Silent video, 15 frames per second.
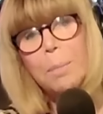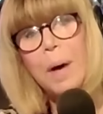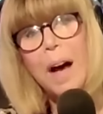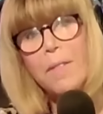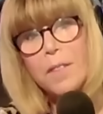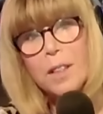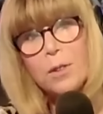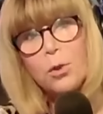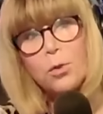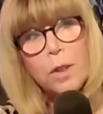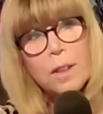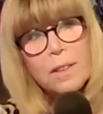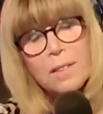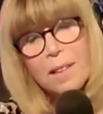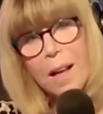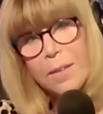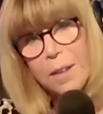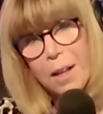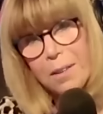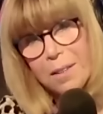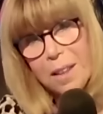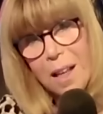poverty-stricken South
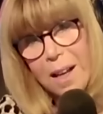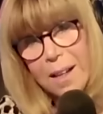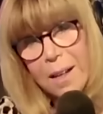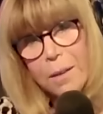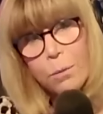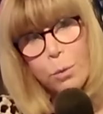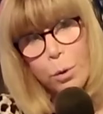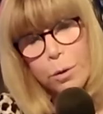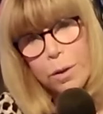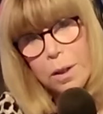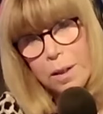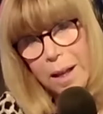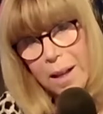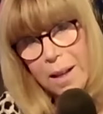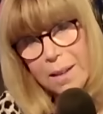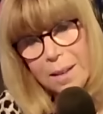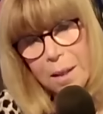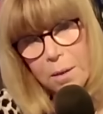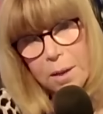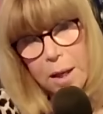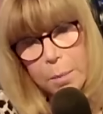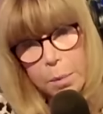Carolina rural, you
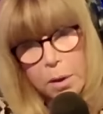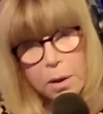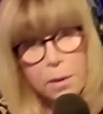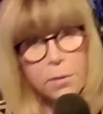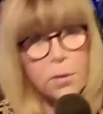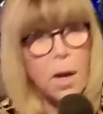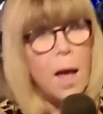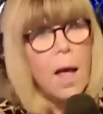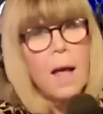know, neighborhoods.